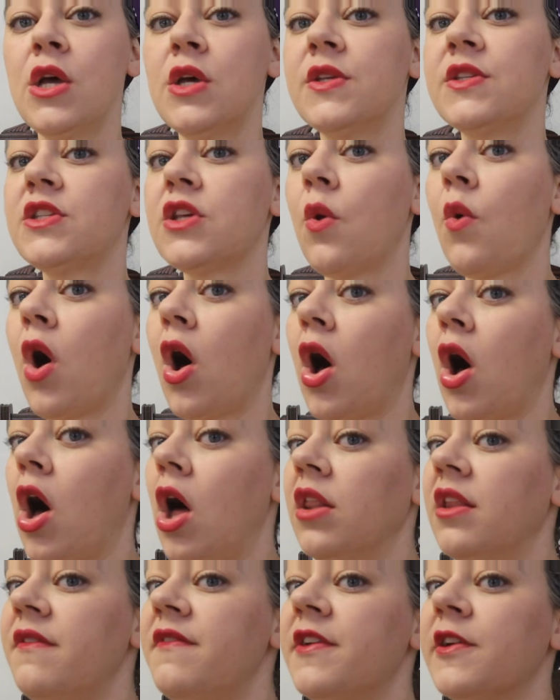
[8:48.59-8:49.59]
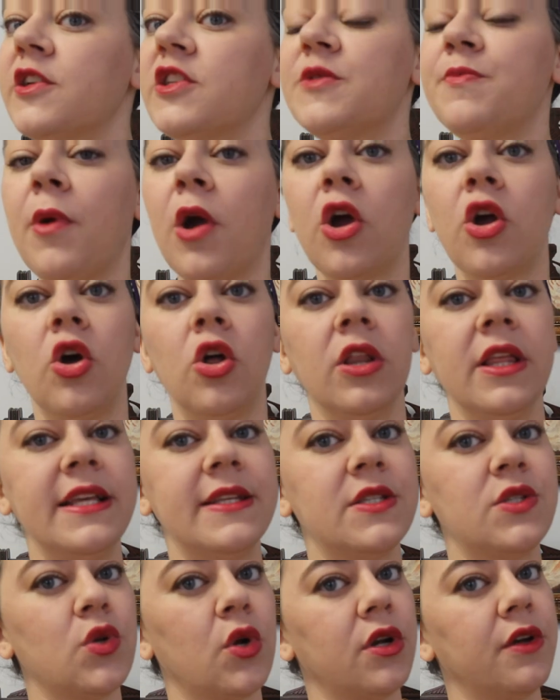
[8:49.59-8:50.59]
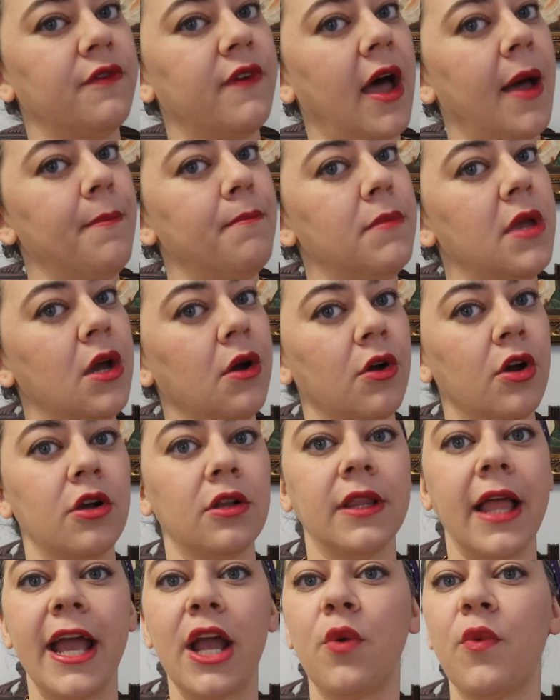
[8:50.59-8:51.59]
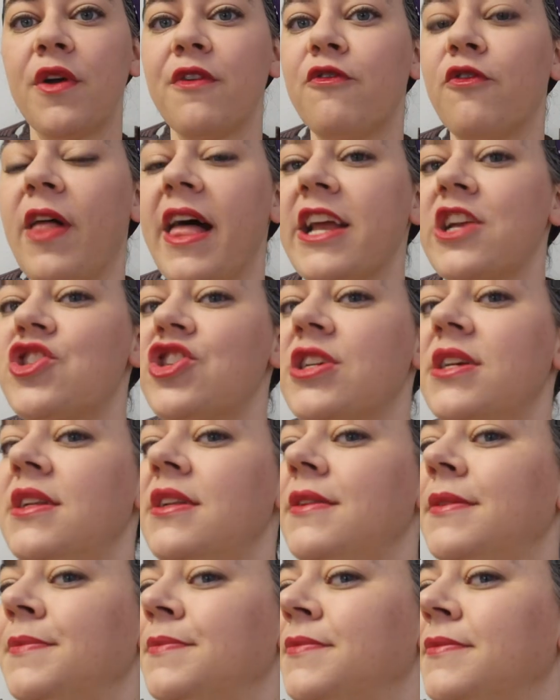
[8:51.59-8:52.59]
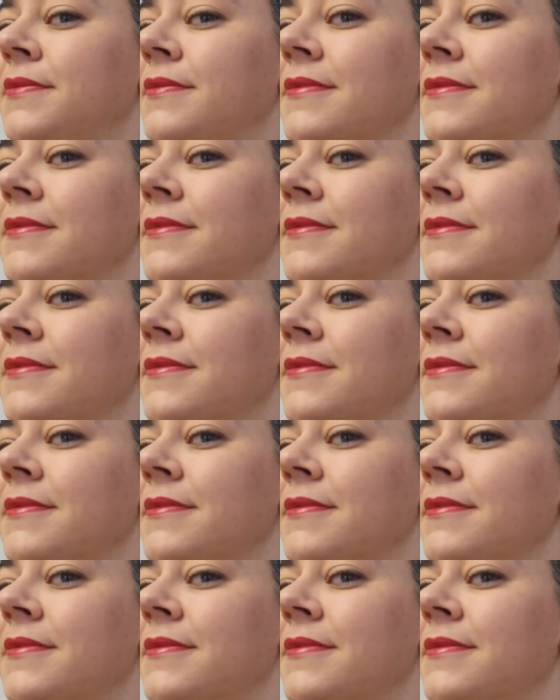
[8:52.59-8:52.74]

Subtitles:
So all of their sparkle is sort of a mirror-like reflection.